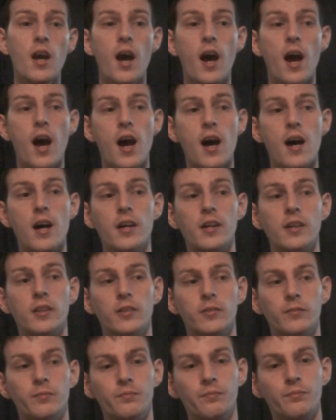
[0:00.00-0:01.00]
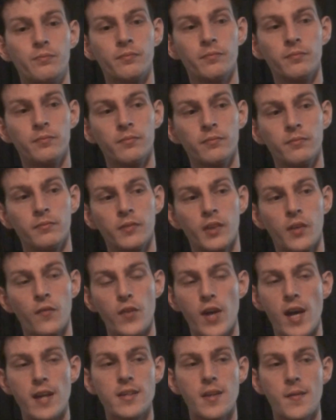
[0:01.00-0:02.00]
If we
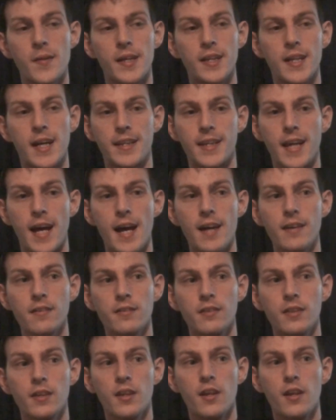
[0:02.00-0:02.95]
had something like that,